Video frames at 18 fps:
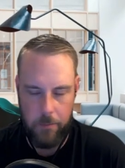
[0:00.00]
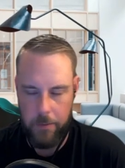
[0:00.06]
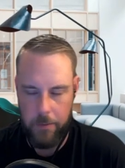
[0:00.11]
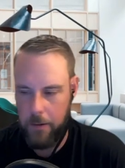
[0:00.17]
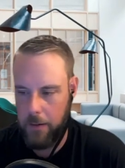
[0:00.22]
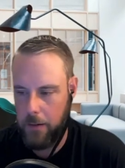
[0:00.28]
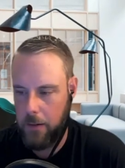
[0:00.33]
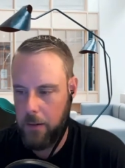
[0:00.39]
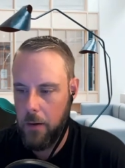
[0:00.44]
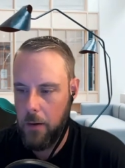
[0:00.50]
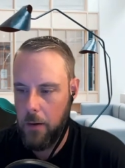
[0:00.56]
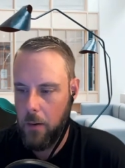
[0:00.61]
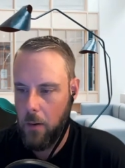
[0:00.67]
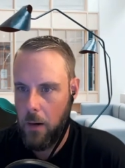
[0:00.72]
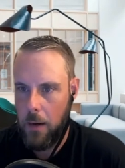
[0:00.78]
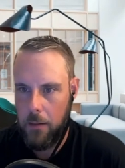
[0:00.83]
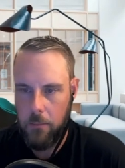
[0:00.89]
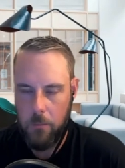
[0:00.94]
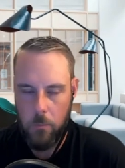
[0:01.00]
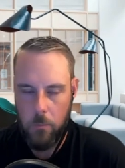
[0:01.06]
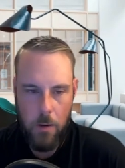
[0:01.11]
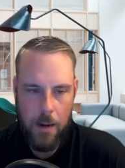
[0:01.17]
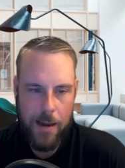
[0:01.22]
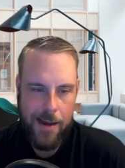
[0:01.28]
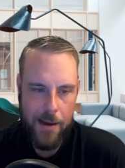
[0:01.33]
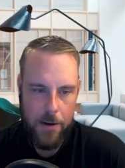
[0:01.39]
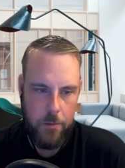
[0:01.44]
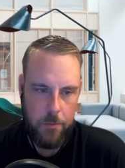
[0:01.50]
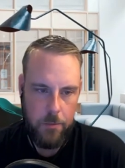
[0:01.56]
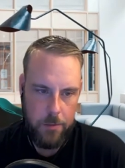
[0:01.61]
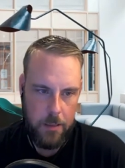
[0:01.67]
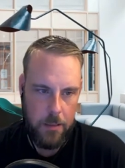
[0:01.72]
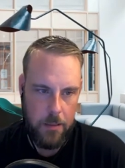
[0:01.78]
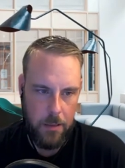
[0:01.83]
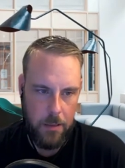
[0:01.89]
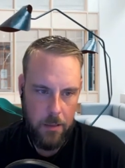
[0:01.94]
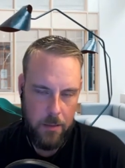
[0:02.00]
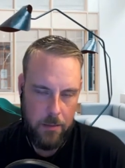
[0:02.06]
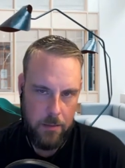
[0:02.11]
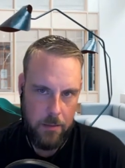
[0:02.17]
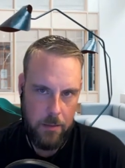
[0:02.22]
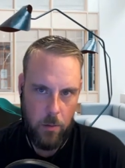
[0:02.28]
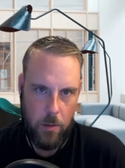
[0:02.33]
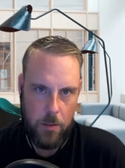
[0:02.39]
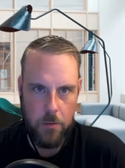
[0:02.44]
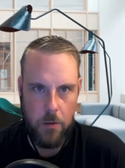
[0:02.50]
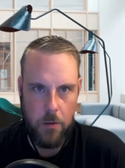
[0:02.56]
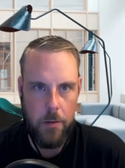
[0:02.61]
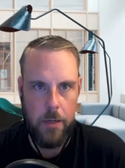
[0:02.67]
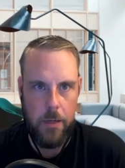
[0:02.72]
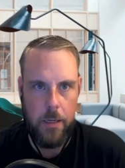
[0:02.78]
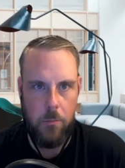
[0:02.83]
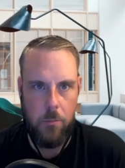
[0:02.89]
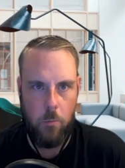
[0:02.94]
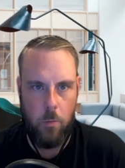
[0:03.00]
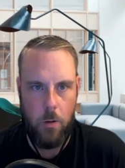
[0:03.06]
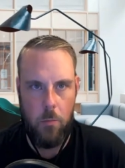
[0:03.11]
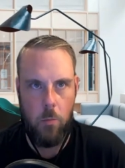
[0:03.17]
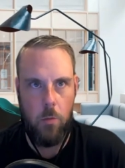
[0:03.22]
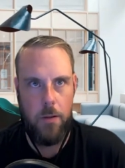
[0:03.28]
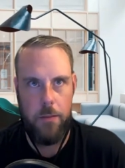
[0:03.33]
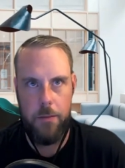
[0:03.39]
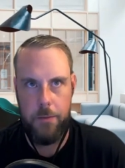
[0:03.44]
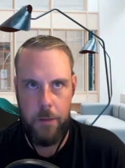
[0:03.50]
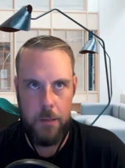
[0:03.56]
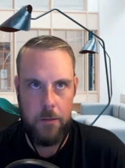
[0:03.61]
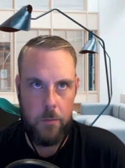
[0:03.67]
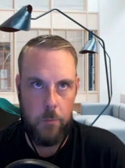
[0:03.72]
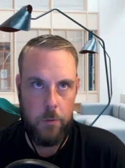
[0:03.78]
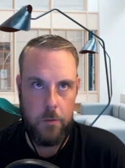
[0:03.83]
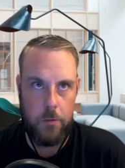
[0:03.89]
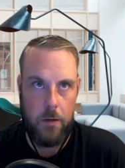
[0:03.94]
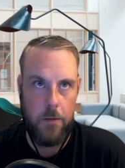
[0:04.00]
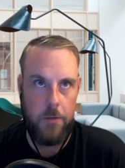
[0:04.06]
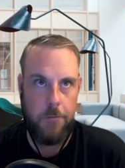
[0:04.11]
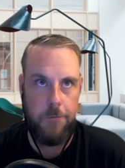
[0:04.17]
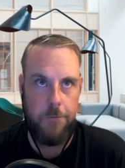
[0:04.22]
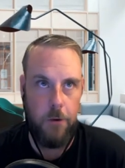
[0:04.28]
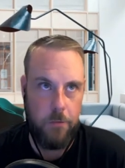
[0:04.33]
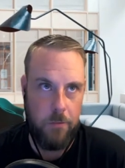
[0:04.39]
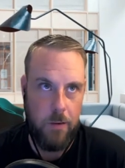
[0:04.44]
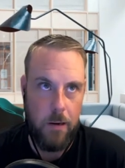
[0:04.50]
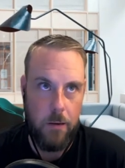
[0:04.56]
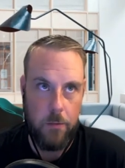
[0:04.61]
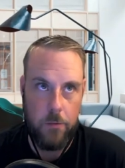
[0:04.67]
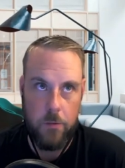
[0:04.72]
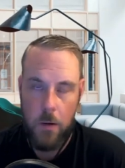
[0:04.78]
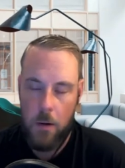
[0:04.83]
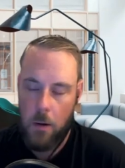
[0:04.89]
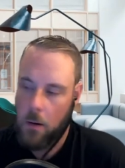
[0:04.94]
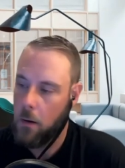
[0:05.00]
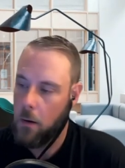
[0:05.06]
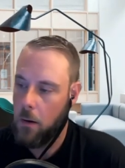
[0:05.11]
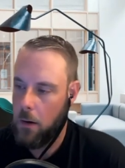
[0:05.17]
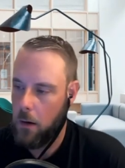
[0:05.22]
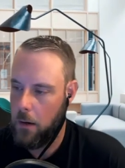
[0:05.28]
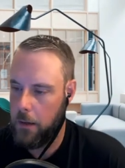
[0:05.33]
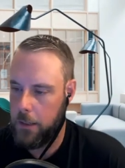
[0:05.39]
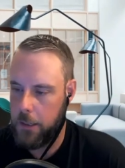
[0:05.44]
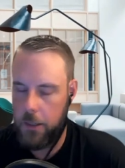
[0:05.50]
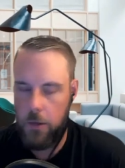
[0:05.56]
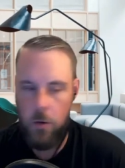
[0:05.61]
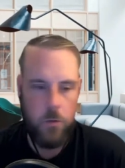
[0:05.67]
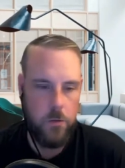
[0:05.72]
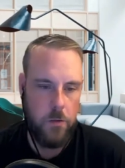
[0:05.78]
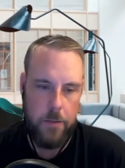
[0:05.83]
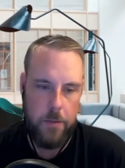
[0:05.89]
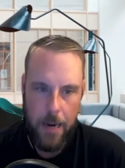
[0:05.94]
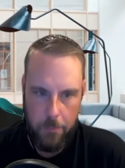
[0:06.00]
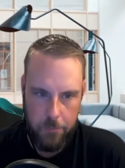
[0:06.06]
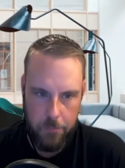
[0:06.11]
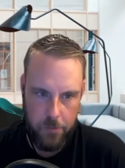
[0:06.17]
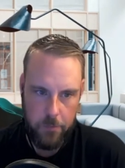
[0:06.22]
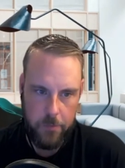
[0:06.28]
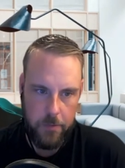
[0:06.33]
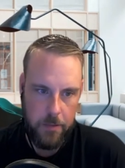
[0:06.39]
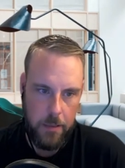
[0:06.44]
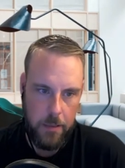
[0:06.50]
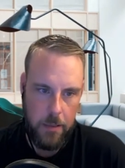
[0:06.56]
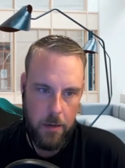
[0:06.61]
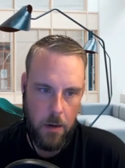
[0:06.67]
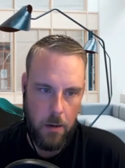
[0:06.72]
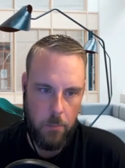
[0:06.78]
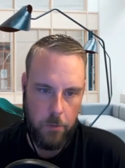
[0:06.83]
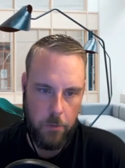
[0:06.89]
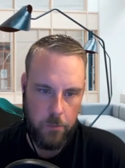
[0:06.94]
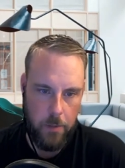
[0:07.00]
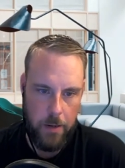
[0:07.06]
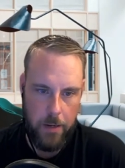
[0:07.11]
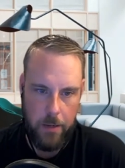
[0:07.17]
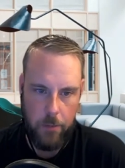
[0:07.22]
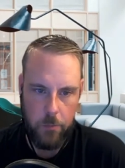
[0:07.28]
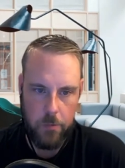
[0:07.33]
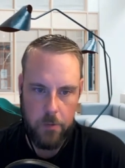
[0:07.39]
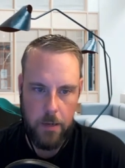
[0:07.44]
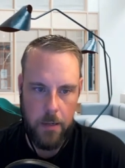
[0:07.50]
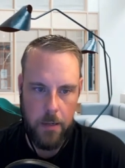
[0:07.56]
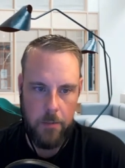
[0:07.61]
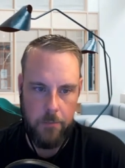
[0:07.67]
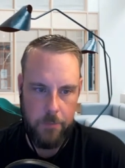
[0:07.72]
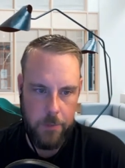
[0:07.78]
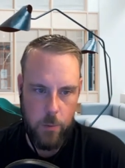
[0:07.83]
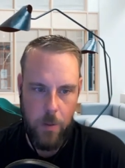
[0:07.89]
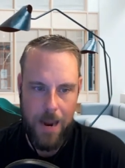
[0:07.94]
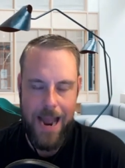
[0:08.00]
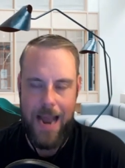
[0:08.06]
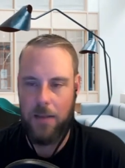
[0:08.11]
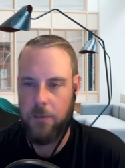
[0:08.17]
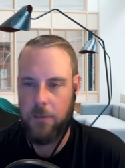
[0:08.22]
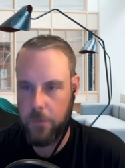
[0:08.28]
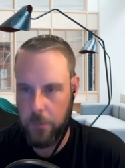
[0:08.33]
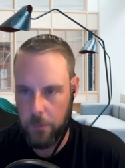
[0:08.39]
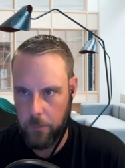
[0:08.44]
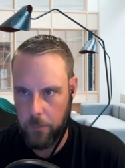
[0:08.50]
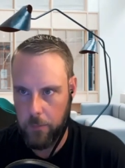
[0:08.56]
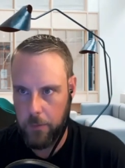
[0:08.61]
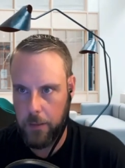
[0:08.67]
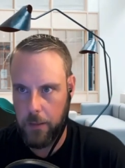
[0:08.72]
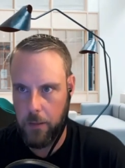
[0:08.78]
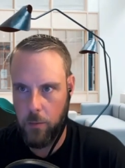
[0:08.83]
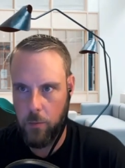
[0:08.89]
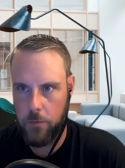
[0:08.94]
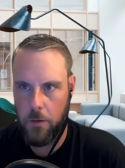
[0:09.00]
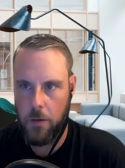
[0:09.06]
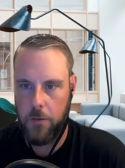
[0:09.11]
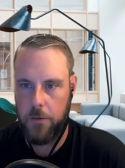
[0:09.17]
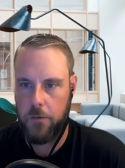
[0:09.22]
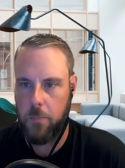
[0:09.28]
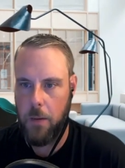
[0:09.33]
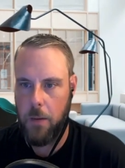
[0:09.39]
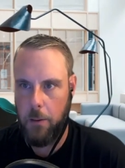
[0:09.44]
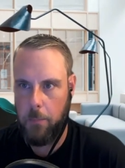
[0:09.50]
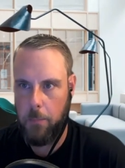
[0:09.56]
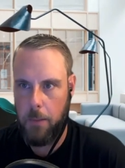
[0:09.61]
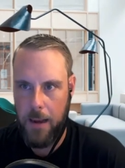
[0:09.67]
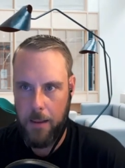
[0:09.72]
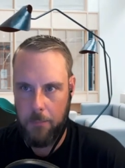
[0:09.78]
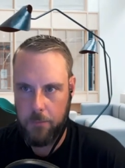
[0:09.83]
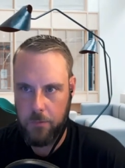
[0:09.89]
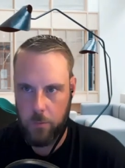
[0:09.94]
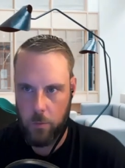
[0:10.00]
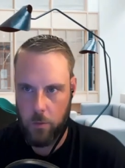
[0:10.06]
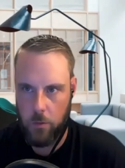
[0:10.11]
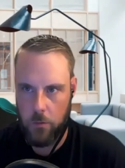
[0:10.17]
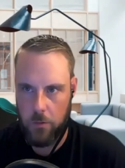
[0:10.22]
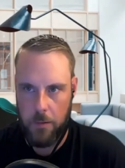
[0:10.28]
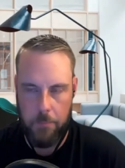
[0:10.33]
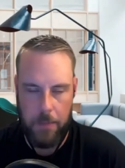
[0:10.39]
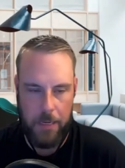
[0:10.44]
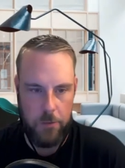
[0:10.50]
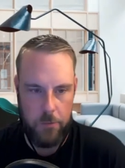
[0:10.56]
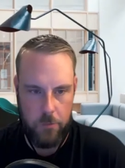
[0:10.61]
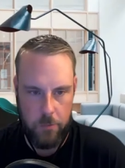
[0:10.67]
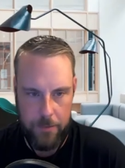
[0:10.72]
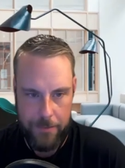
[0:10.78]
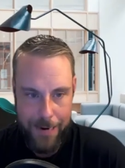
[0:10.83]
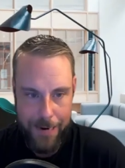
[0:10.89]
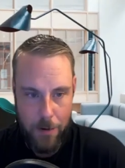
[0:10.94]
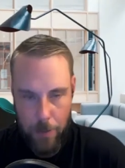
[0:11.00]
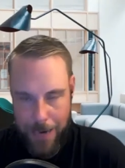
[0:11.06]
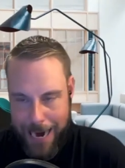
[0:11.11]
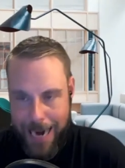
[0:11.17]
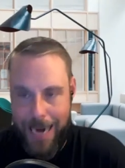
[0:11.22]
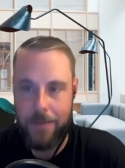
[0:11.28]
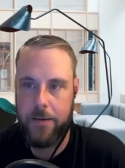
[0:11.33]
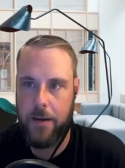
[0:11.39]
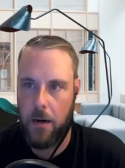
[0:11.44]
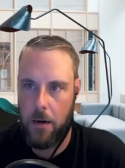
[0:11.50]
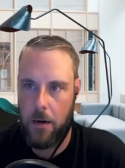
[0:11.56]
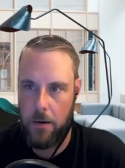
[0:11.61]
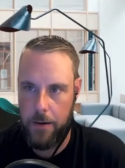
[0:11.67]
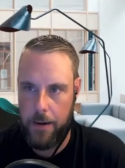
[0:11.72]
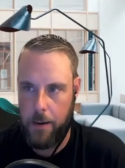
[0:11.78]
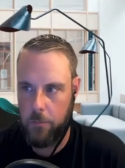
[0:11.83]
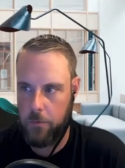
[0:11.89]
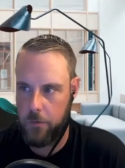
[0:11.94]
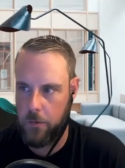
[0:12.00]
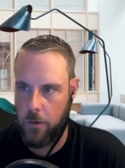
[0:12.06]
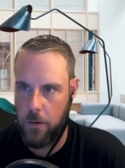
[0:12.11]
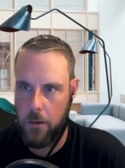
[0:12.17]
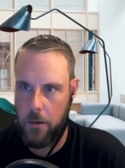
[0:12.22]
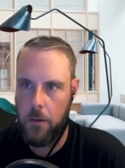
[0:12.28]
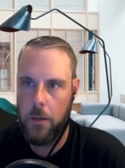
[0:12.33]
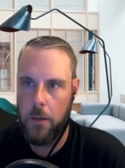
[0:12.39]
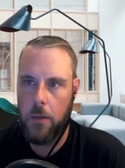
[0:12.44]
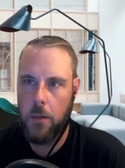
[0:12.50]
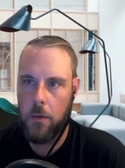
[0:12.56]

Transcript: already. How do you think? You know, it's already one one of the things that we saw in the first round is a huge adoption to e-commerce, right? It was kind of mm-hmm. you had to, you know, it was all these mom and pop stores on Main Street now had to get onto Amazon